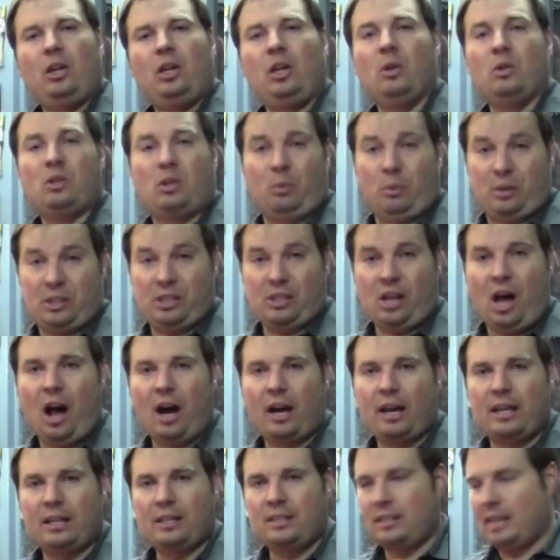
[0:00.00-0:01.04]
use it with
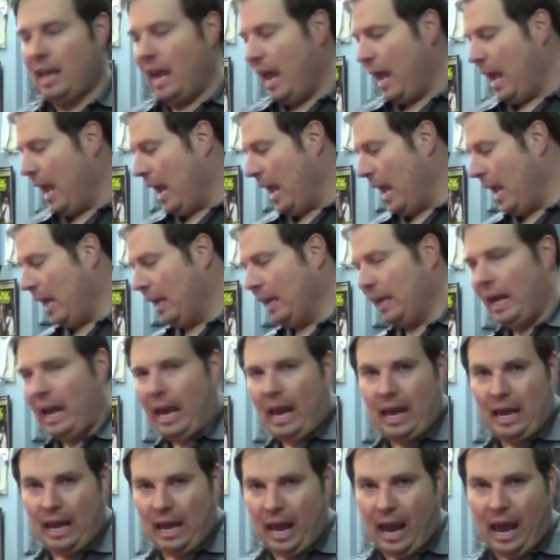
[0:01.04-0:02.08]
sockets and
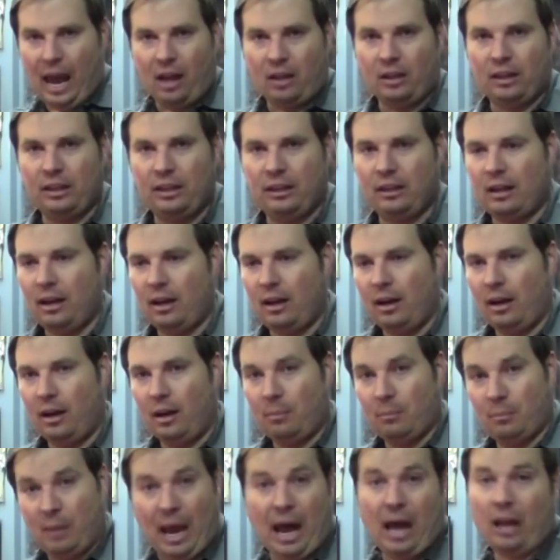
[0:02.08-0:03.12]

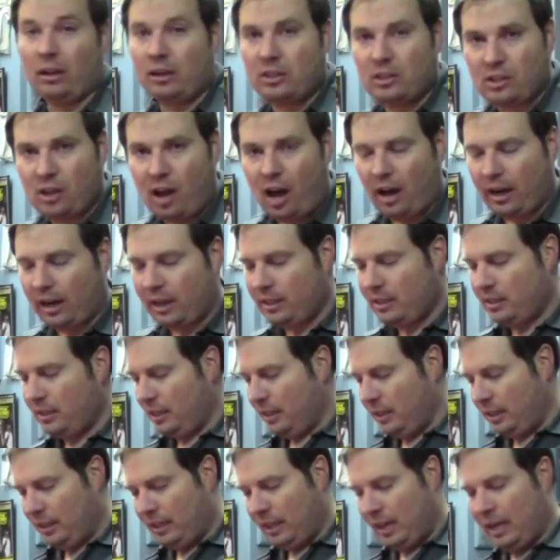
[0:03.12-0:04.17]
Allen
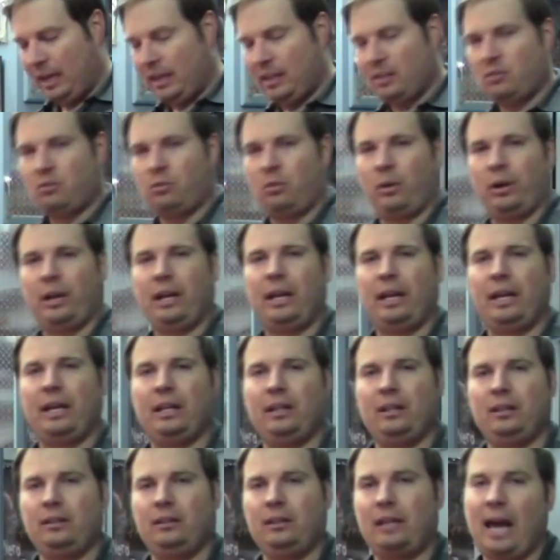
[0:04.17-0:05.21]
sockets and things for
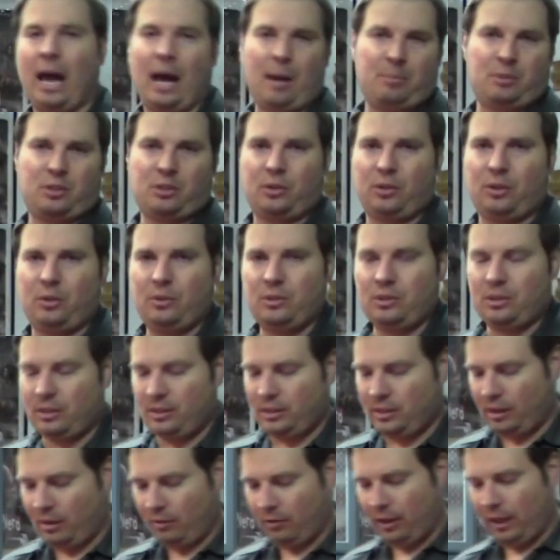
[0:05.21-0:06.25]
getting cap screws
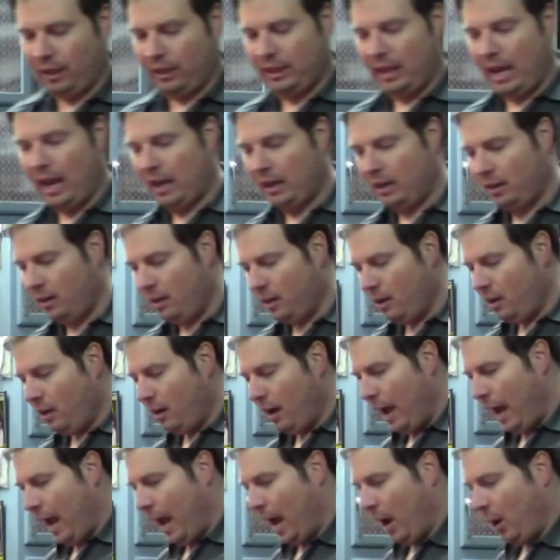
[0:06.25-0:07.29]
and stuff like that
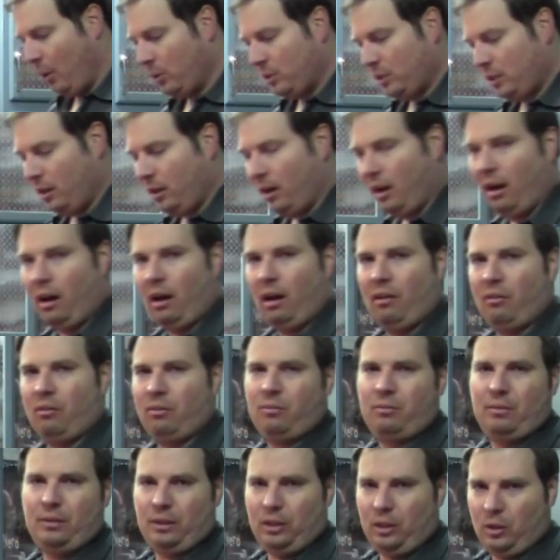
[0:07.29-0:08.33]
out
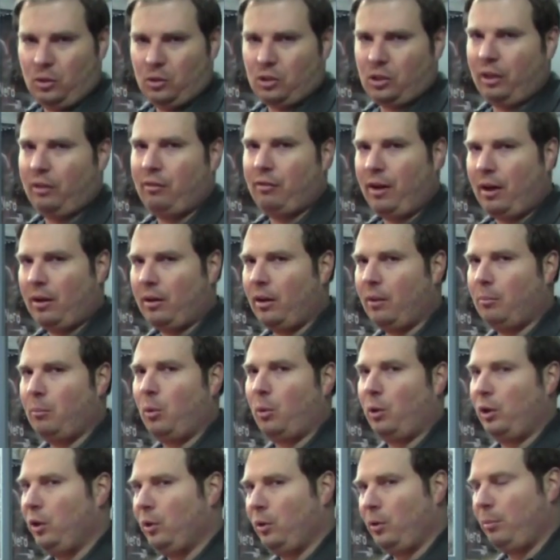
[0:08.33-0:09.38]
of, usually found on
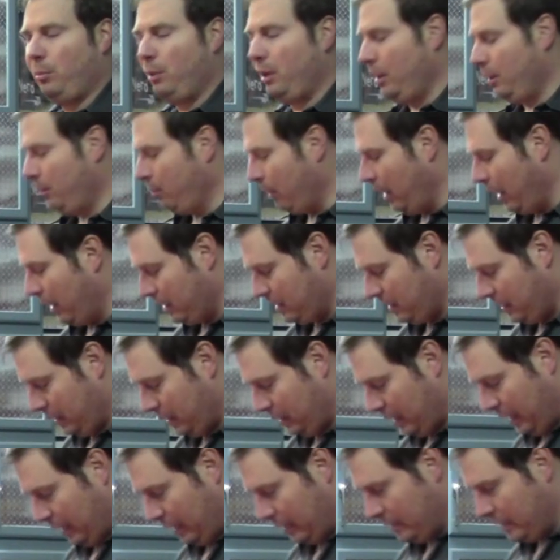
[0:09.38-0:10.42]
more European bikes
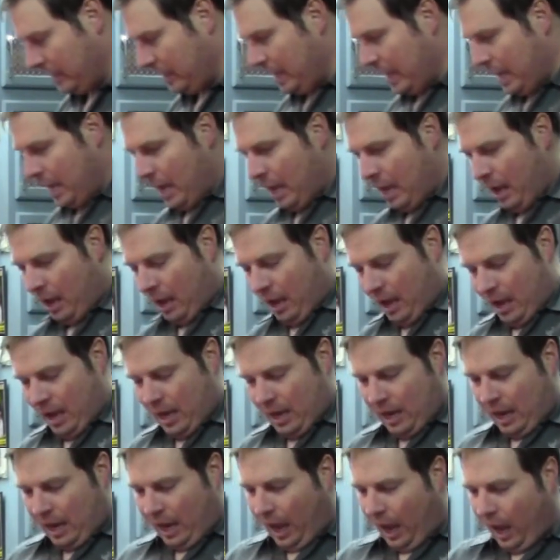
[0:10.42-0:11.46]
and things.
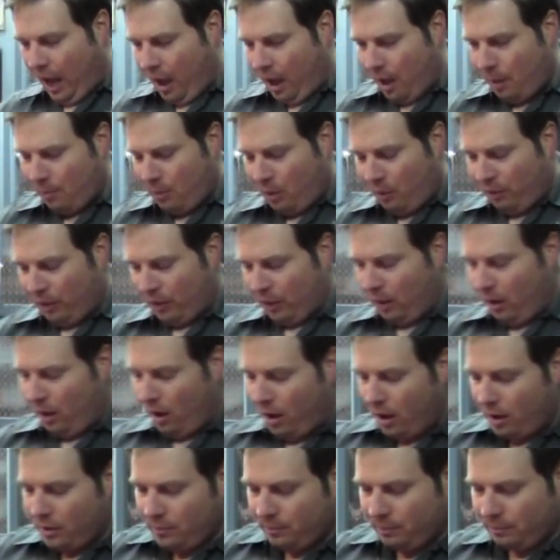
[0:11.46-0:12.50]
Moving
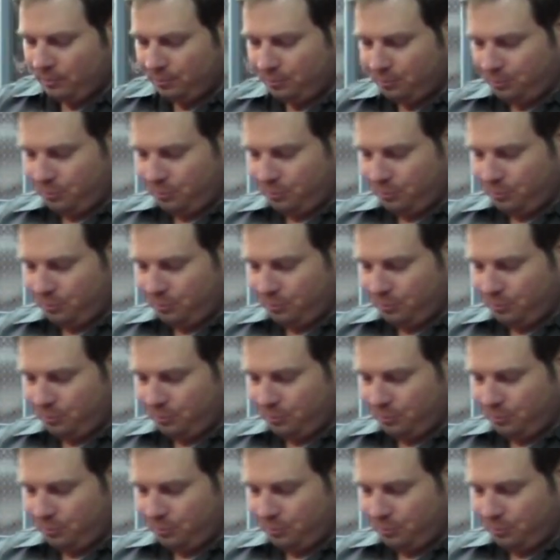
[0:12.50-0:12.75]
along,